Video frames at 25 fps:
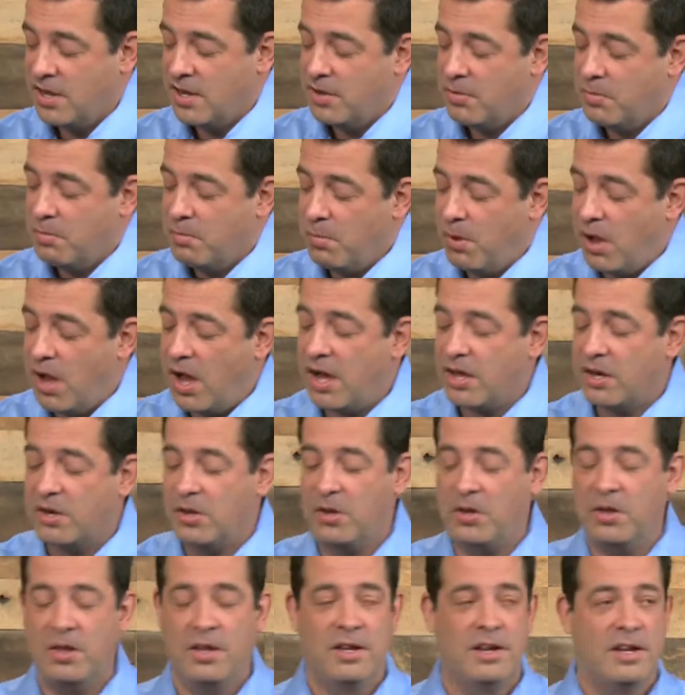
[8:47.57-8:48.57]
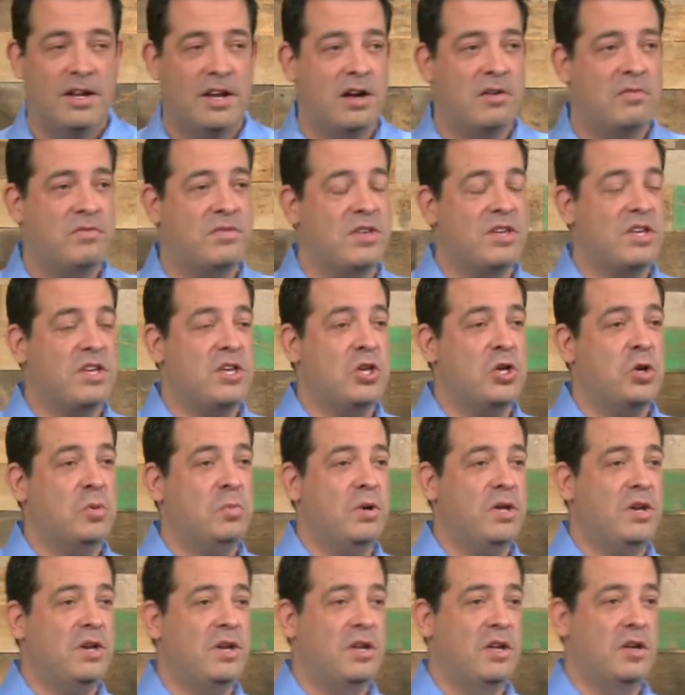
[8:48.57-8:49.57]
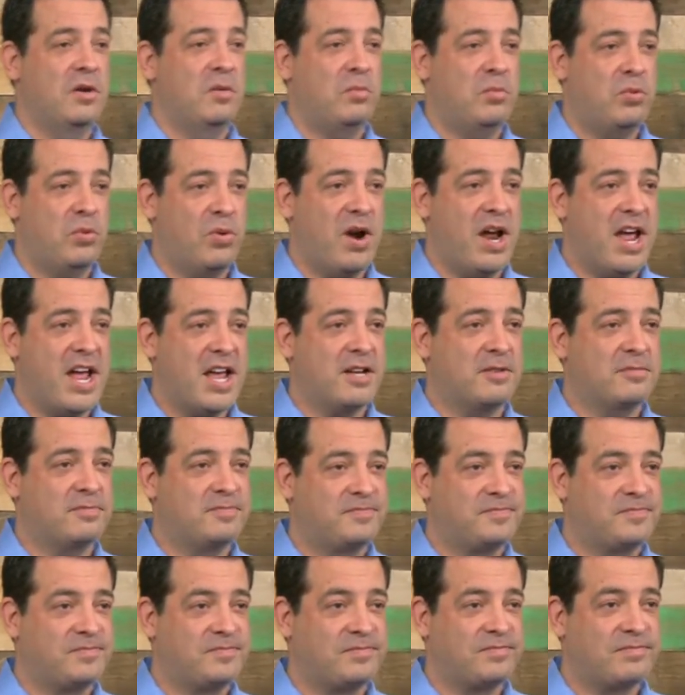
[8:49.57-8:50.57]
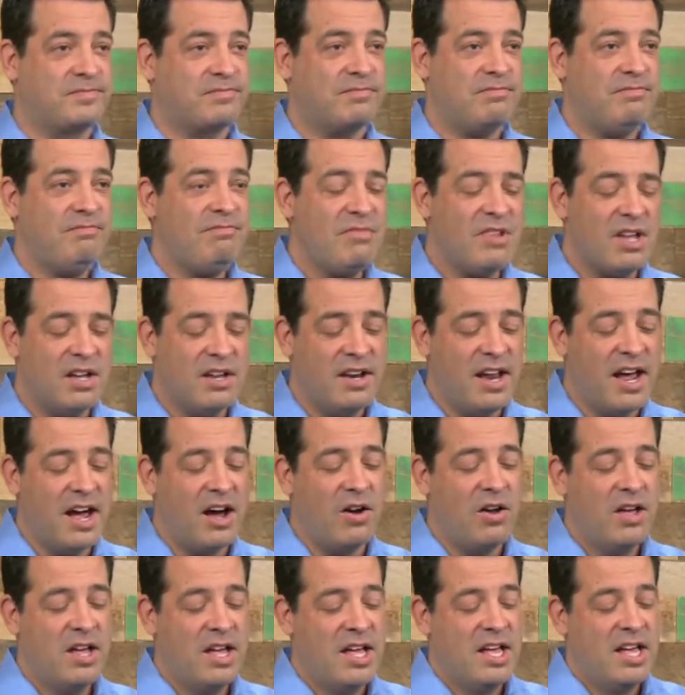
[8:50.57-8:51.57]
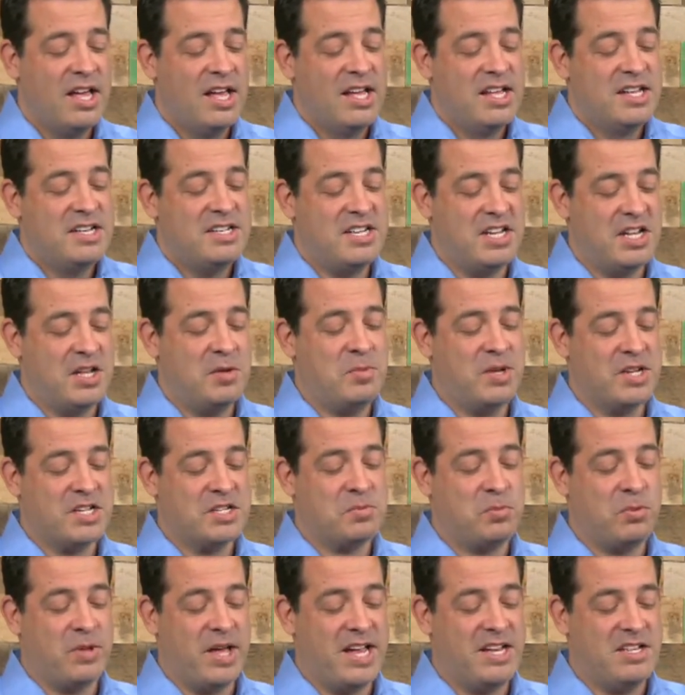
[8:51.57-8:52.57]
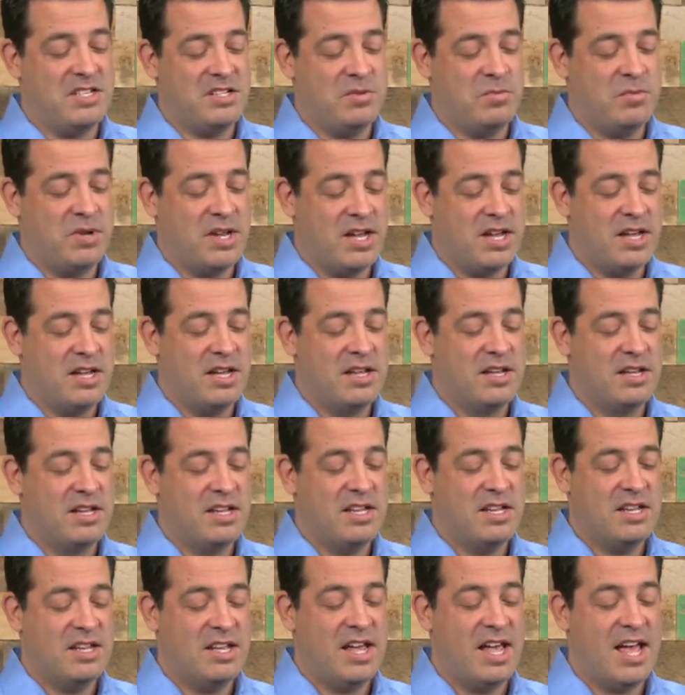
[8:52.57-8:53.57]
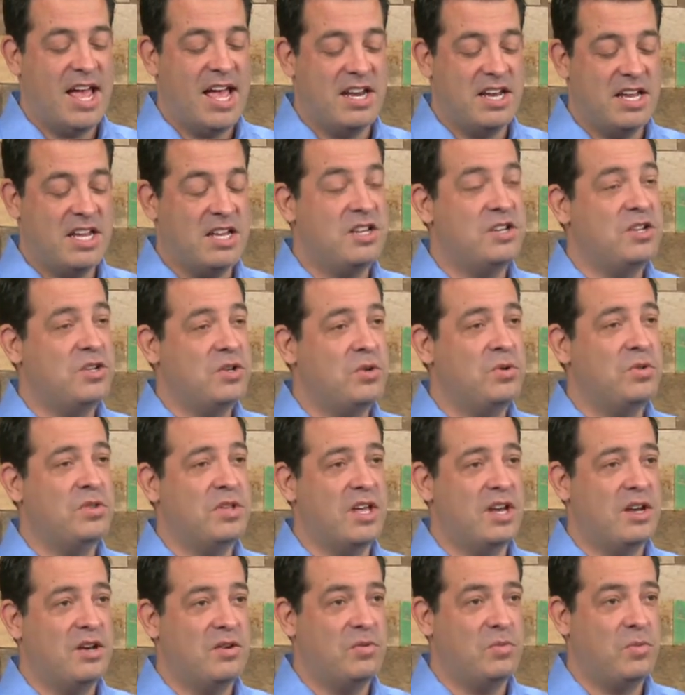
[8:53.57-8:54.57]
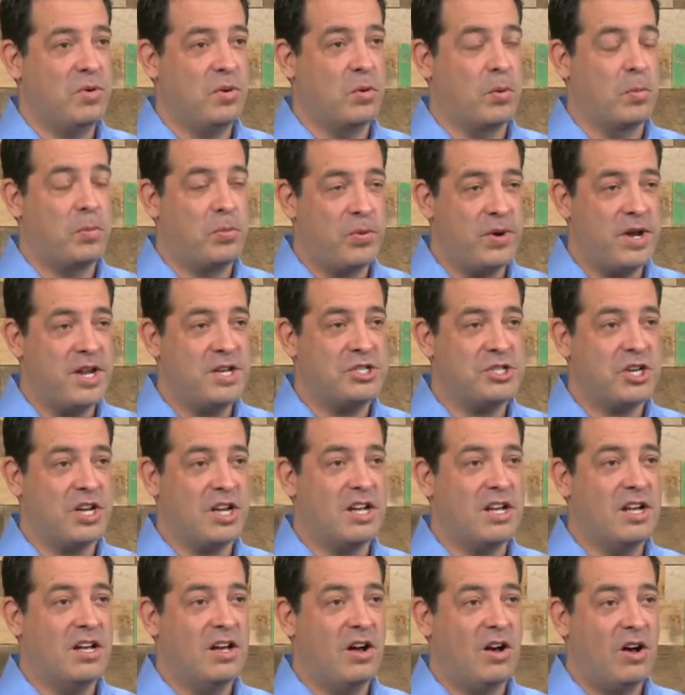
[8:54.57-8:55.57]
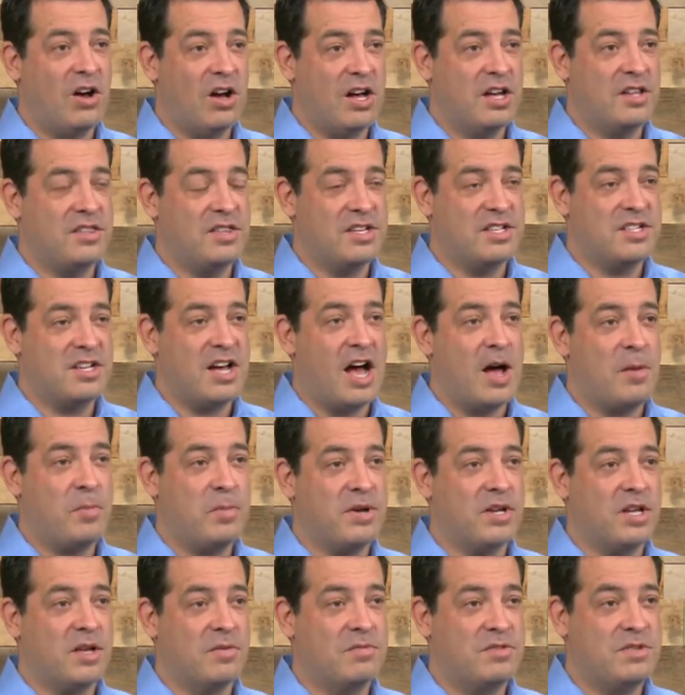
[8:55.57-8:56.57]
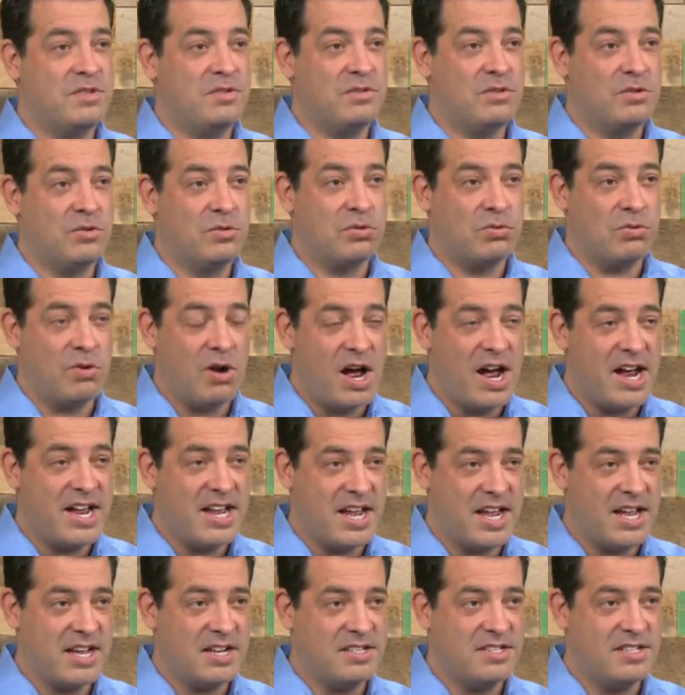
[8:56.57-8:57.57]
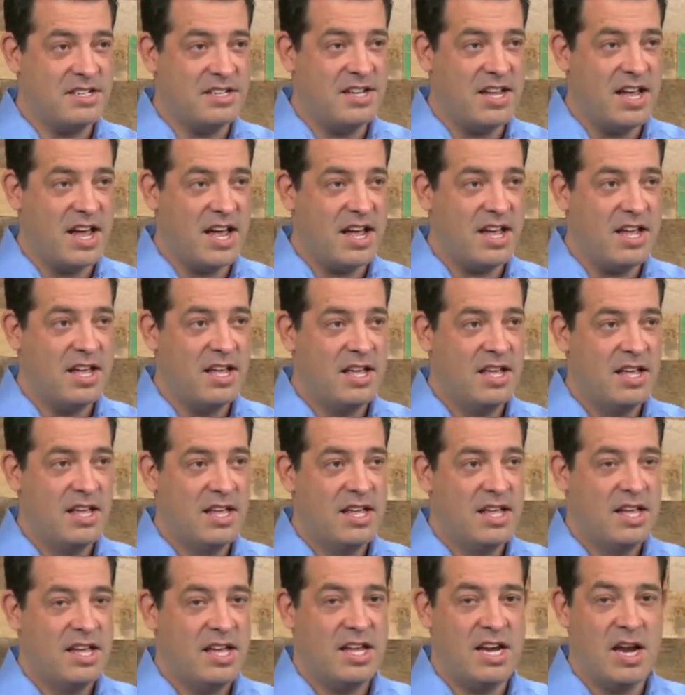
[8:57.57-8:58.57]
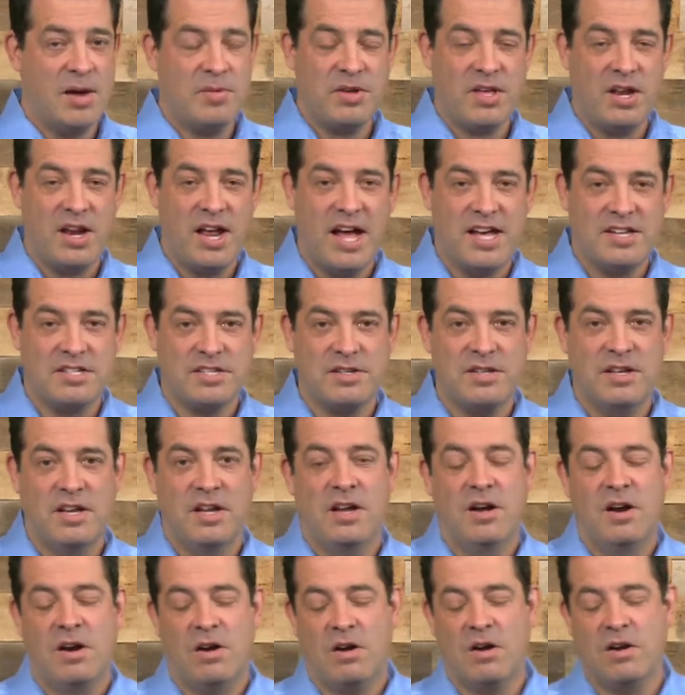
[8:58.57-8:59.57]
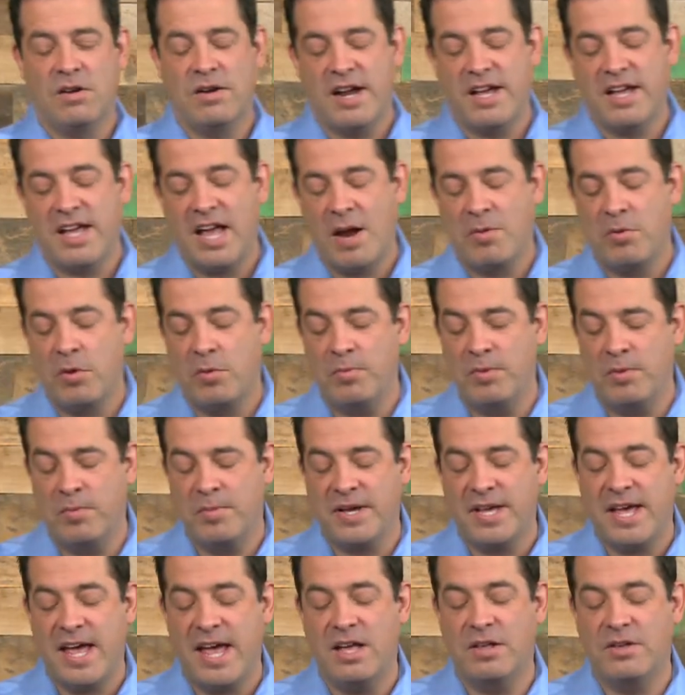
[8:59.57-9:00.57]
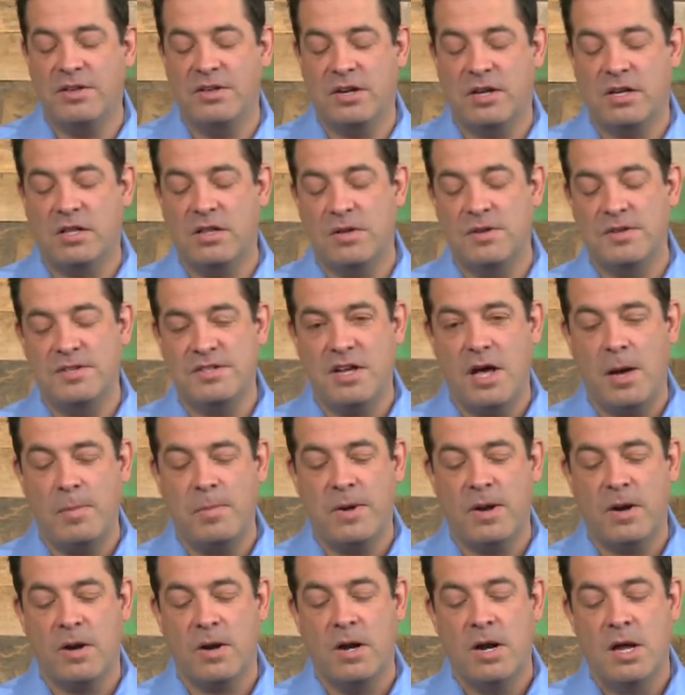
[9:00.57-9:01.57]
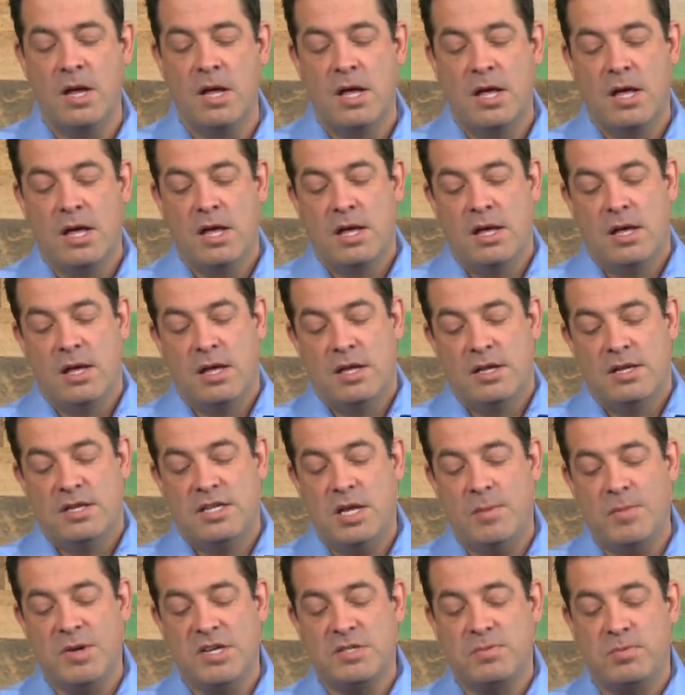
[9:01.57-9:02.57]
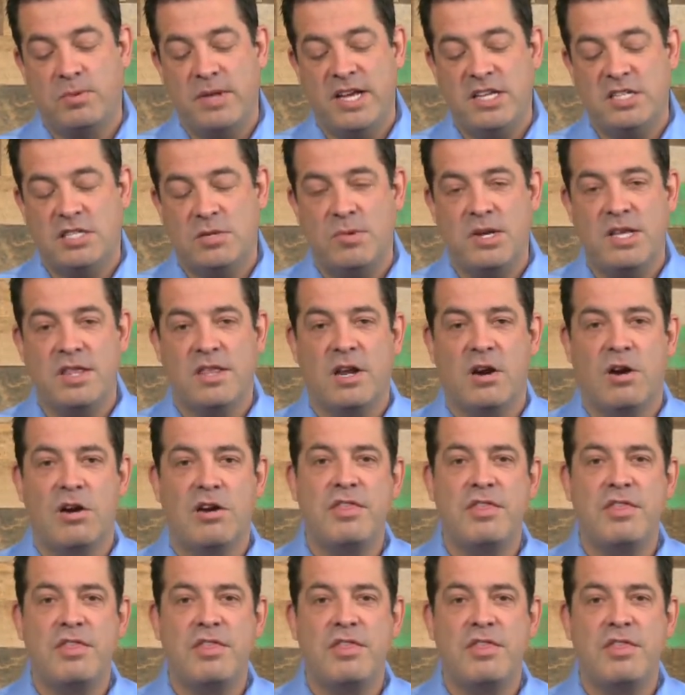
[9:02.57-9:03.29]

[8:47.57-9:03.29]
model of the human brain. Now, Tim explained to me, and he knew that we were preaching on the topic of crying today, and I'm going to ask our great cameraman Michaela to close up here. Tim explained to me that our